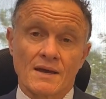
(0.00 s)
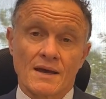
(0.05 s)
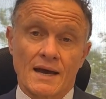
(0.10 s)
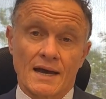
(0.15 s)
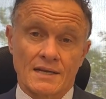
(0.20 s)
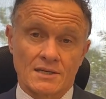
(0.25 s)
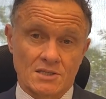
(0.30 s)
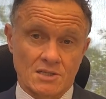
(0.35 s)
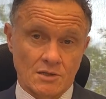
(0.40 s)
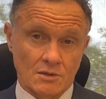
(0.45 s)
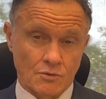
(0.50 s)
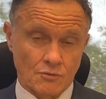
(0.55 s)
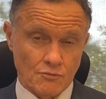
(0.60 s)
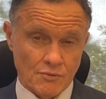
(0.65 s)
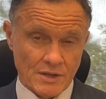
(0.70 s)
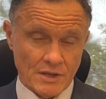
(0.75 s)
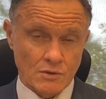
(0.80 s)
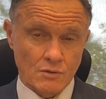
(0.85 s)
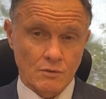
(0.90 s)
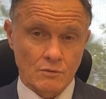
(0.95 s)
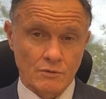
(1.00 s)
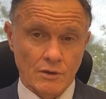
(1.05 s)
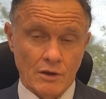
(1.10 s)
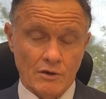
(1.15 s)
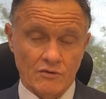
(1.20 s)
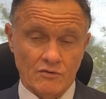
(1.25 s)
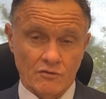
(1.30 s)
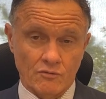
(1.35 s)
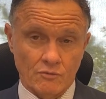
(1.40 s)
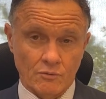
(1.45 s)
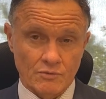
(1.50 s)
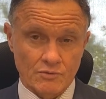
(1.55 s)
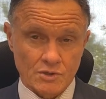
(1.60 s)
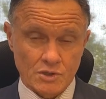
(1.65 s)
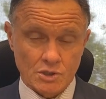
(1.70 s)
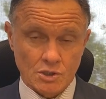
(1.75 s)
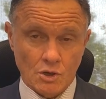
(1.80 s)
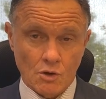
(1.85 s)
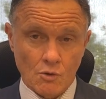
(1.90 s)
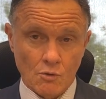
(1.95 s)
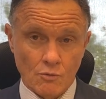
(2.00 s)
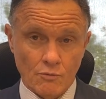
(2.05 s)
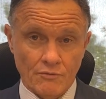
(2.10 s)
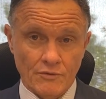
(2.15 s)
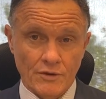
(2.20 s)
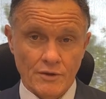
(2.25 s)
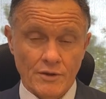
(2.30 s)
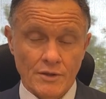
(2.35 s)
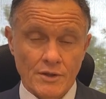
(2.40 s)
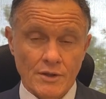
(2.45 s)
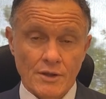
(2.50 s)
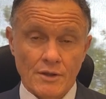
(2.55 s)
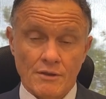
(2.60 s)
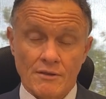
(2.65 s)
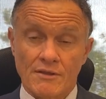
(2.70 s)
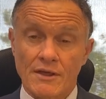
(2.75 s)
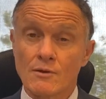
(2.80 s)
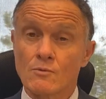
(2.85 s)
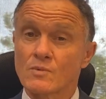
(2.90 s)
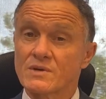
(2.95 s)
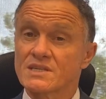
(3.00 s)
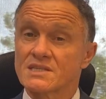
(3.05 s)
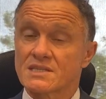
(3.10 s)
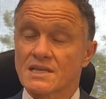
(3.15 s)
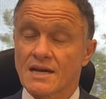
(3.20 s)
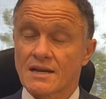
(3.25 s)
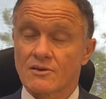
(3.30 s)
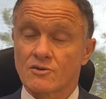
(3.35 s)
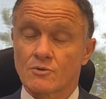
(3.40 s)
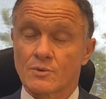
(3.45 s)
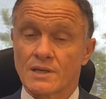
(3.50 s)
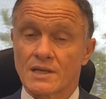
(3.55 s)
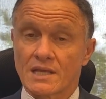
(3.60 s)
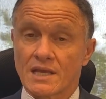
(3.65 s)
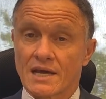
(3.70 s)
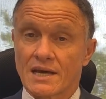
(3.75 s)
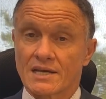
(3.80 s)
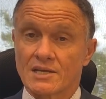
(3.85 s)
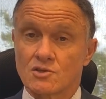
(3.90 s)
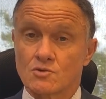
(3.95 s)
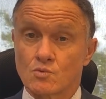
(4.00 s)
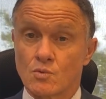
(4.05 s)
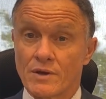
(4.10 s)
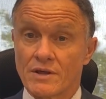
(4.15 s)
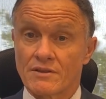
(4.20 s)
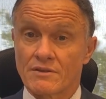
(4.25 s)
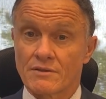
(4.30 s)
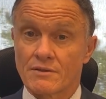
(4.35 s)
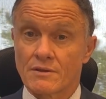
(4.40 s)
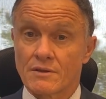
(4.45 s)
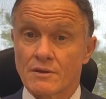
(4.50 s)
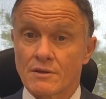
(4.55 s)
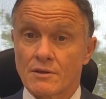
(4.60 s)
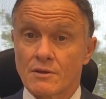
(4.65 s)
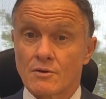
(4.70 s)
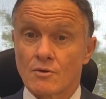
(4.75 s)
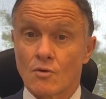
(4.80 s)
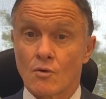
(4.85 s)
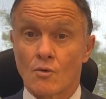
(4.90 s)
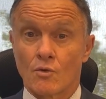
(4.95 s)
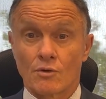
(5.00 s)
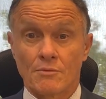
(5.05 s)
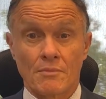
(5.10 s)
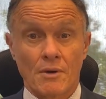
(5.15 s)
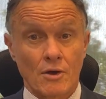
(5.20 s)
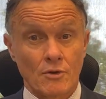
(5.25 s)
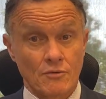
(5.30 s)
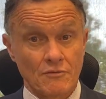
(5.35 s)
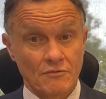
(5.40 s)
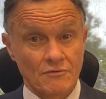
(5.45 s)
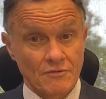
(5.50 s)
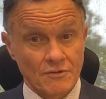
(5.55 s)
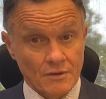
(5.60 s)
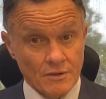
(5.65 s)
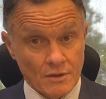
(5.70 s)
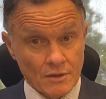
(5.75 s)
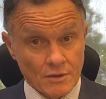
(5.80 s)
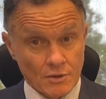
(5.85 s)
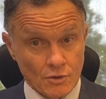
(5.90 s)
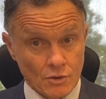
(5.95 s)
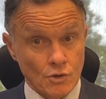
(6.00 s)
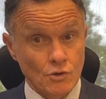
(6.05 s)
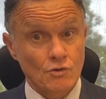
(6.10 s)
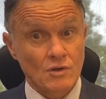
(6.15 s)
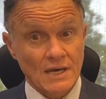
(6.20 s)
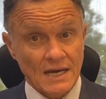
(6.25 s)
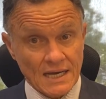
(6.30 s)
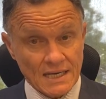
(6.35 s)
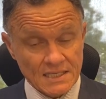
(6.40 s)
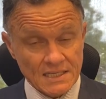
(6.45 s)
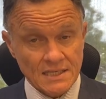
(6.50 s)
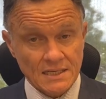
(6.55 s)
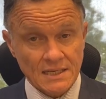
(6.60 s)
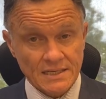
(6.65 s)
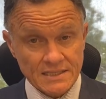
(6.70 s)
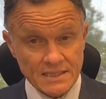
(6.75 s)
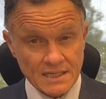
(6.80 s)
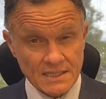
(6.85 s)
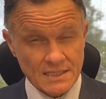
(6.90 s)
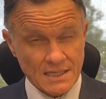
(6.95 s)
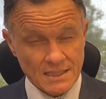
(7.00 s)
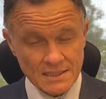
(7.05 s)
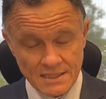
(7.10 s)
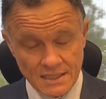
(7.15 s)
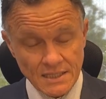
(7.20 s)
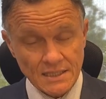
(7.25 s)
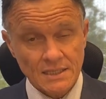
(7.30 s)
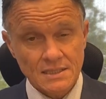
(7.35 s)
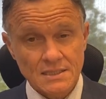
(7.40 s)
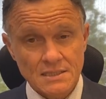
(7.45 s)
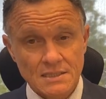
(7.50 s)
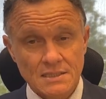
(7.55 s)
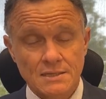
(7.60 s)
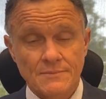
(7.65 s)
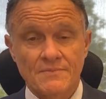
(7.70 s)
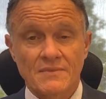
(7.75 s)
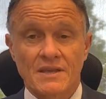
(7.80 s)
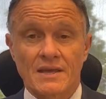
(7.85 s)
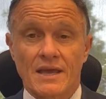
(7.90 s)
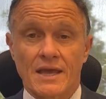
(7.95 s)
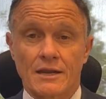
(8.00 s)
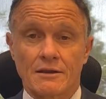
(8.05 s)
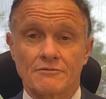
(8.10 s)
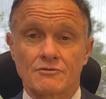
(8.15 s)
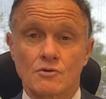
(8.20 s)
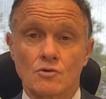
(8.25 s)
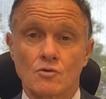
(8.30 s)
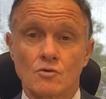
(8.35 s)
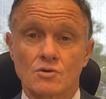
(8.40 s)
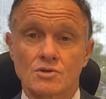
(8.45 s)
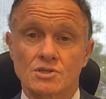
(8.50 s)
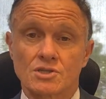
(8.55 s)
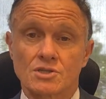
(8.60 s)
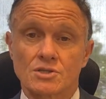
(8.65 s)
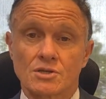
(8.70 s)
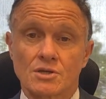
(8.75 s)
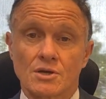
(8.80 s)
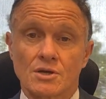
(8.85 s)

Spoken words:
until the recall notices were resolved. Then we started to engage with automotive new car dealers, and of course,